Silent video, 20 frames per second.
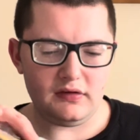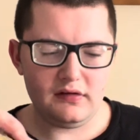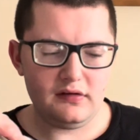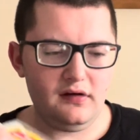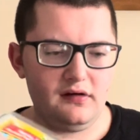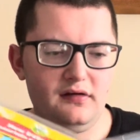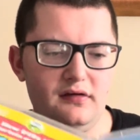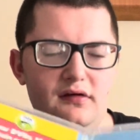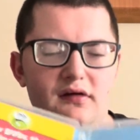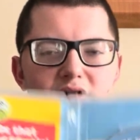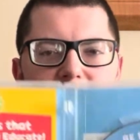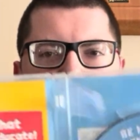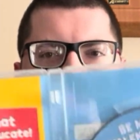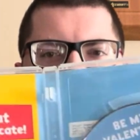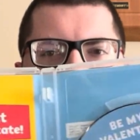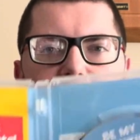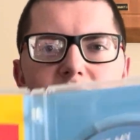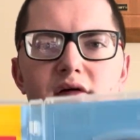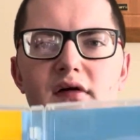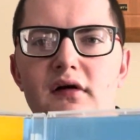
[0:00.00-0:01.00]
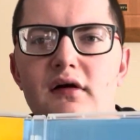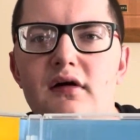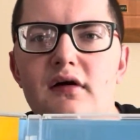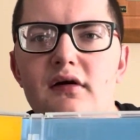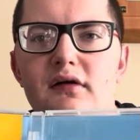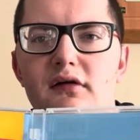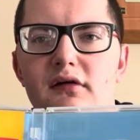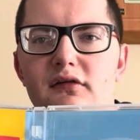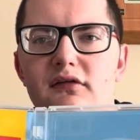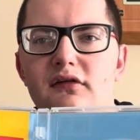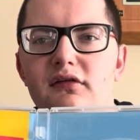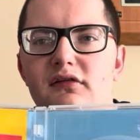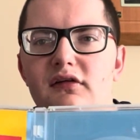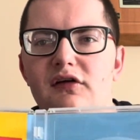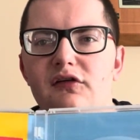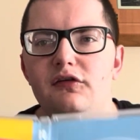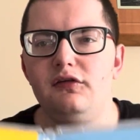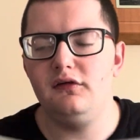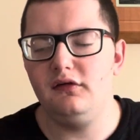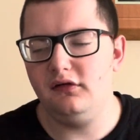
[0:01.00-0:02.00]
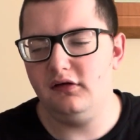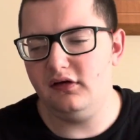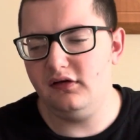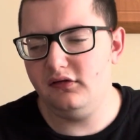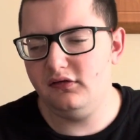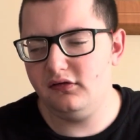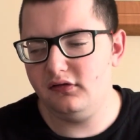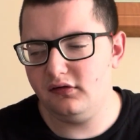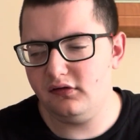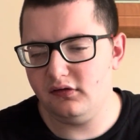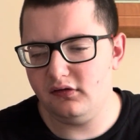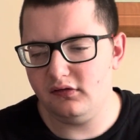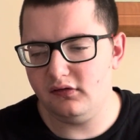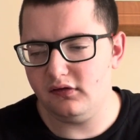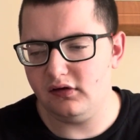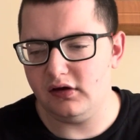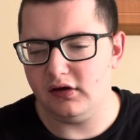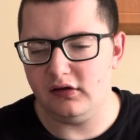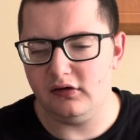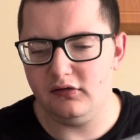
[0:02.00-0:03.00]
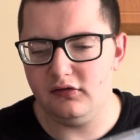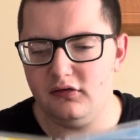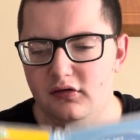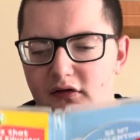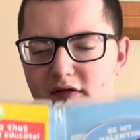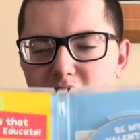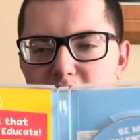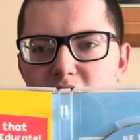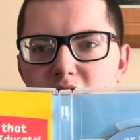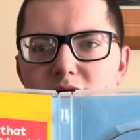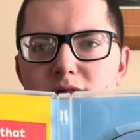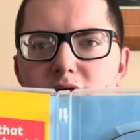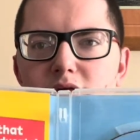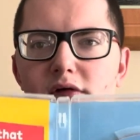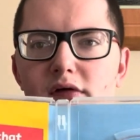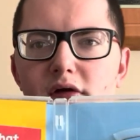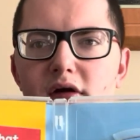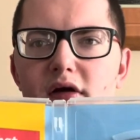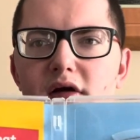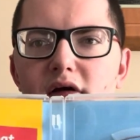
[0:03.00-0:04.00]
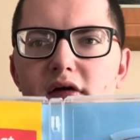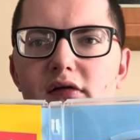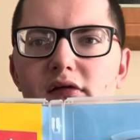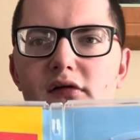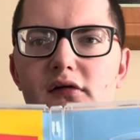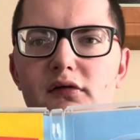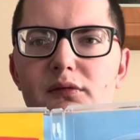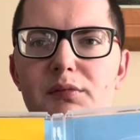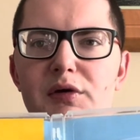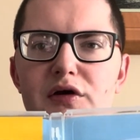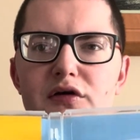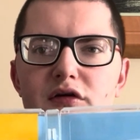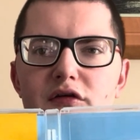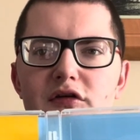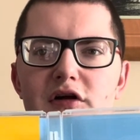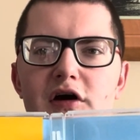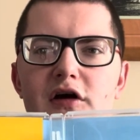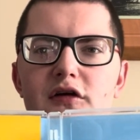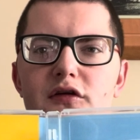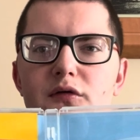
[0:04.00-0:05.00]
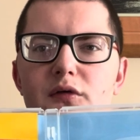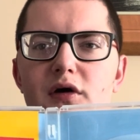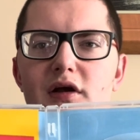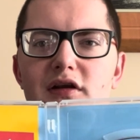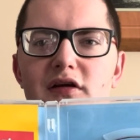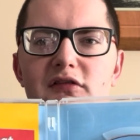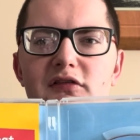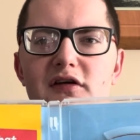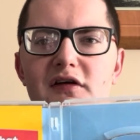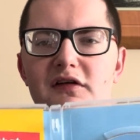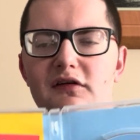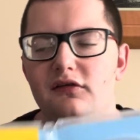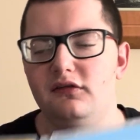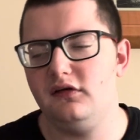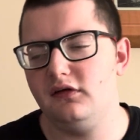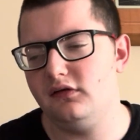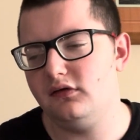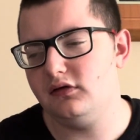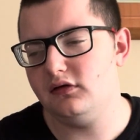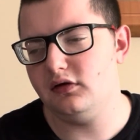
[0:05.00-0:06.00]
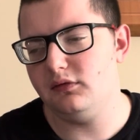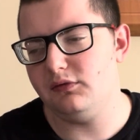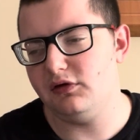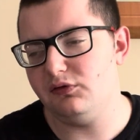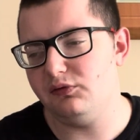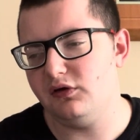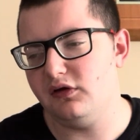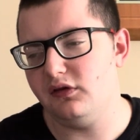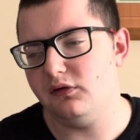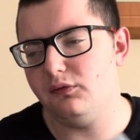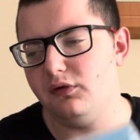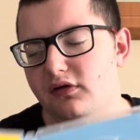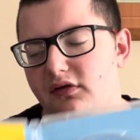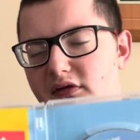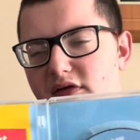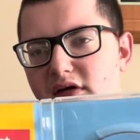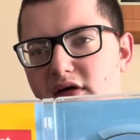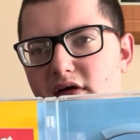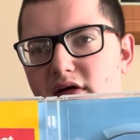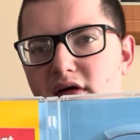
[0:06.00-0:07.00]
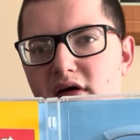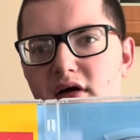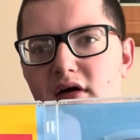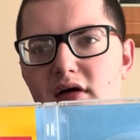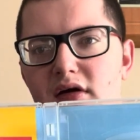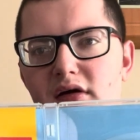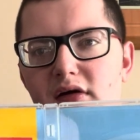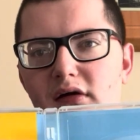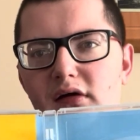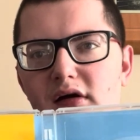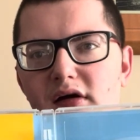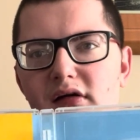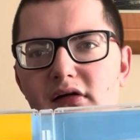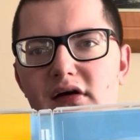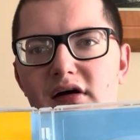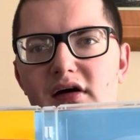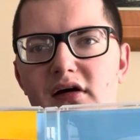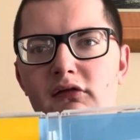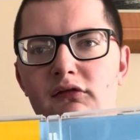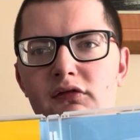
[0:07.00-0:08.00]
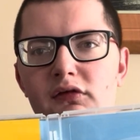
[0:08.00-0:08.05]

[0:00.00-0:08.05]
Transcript: And then there's the inside with the disc, and insert there, there's a picture of an Oz Squad DVD on this insert, but it's one of the ones that I have.